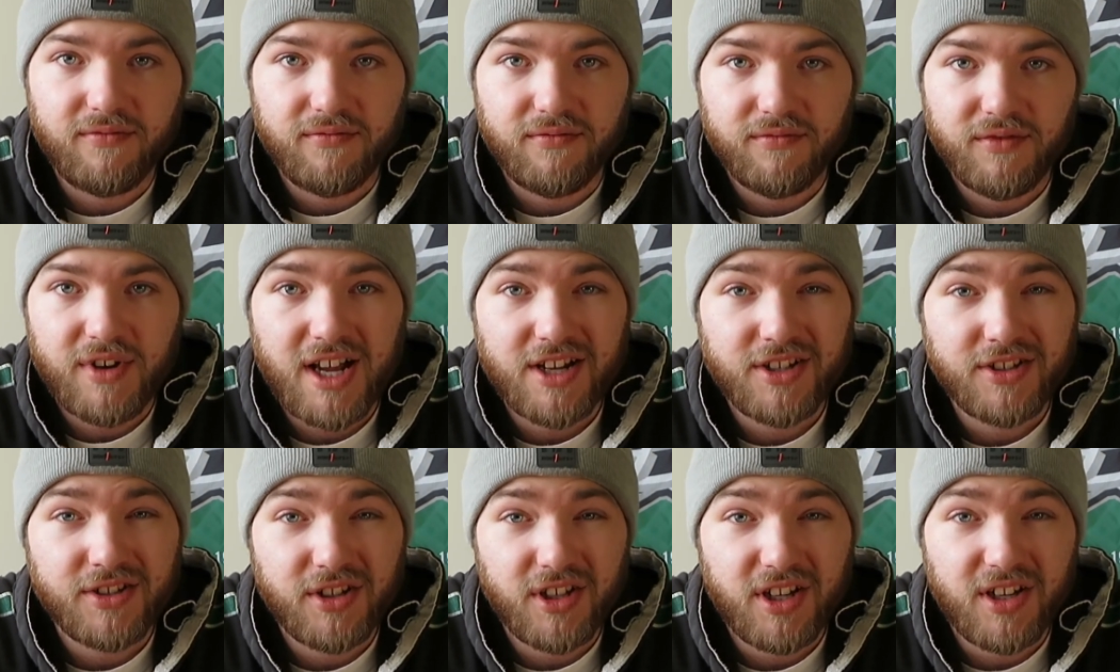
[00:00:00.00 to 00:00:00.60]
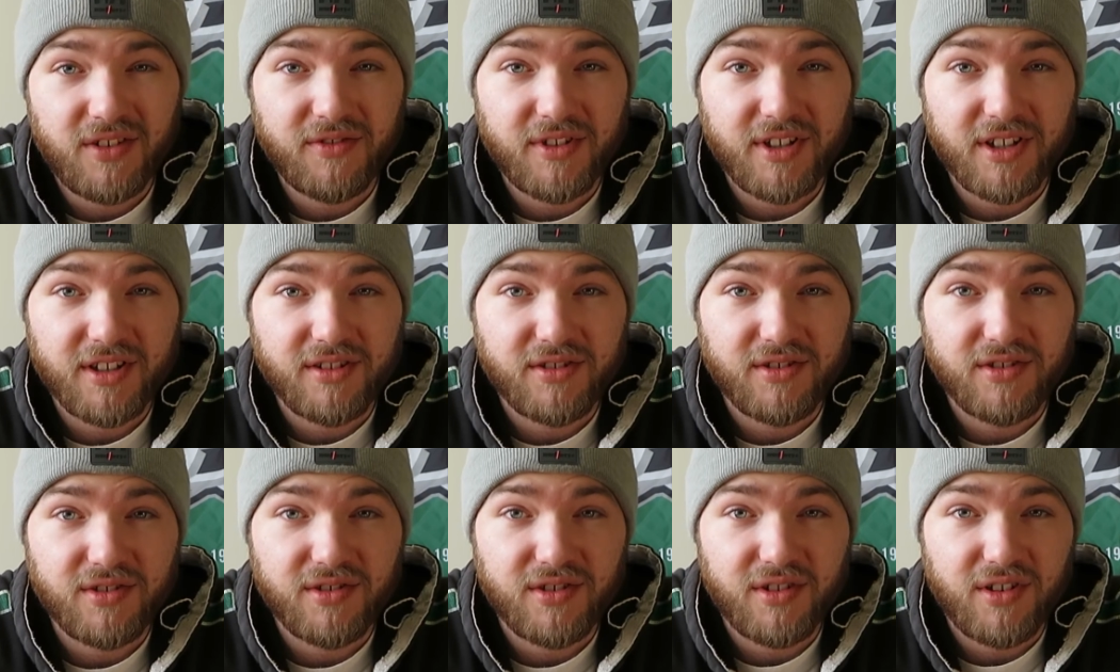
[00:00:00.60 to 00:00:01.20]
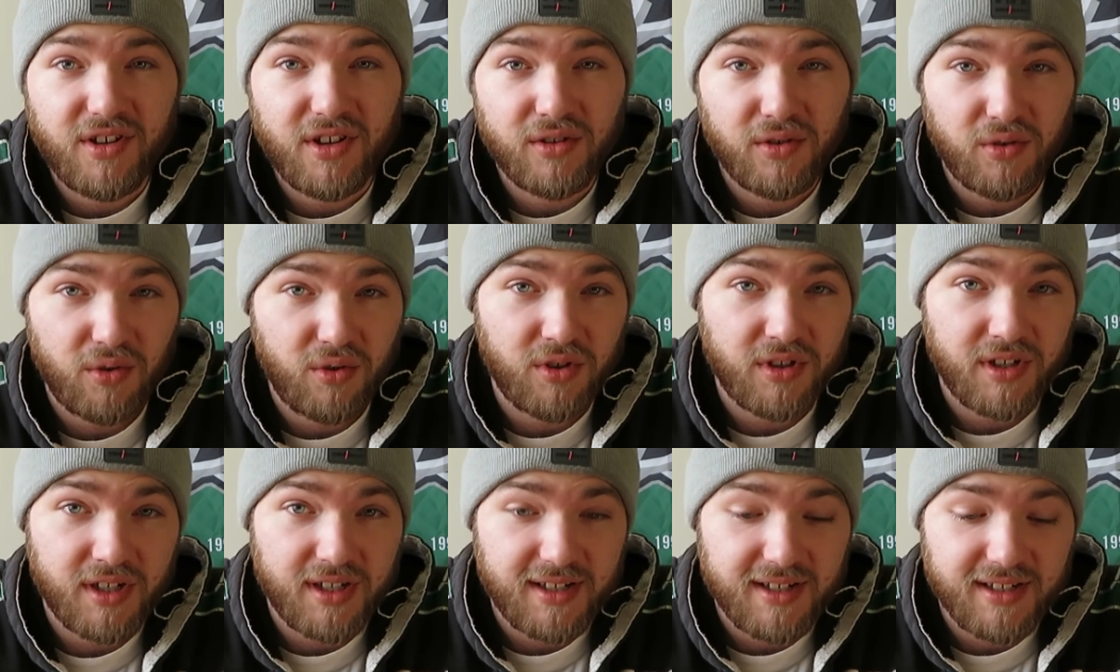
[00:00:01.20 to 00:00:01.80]
Radulov gets a
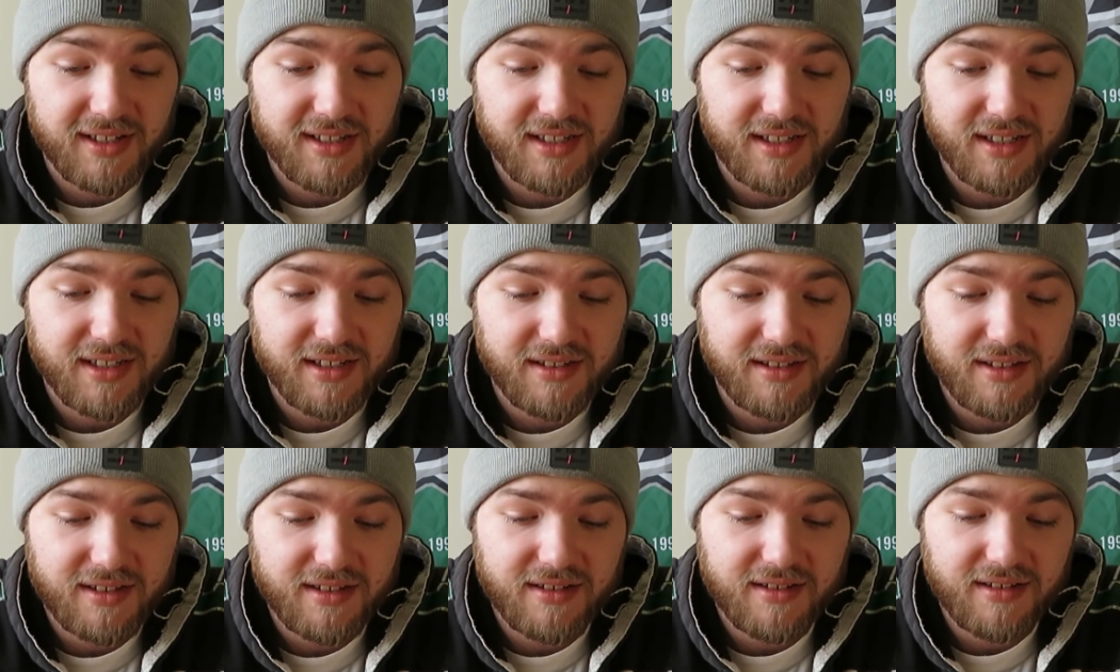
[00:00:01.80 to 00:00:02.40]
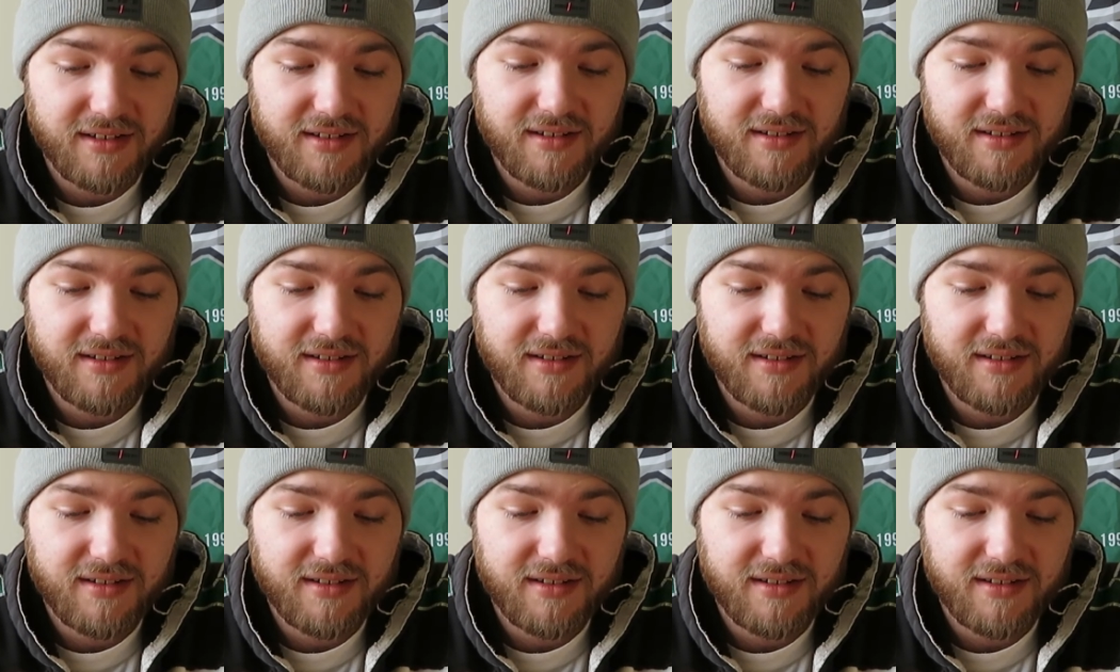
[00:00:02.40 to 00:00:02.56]
goal and an assist.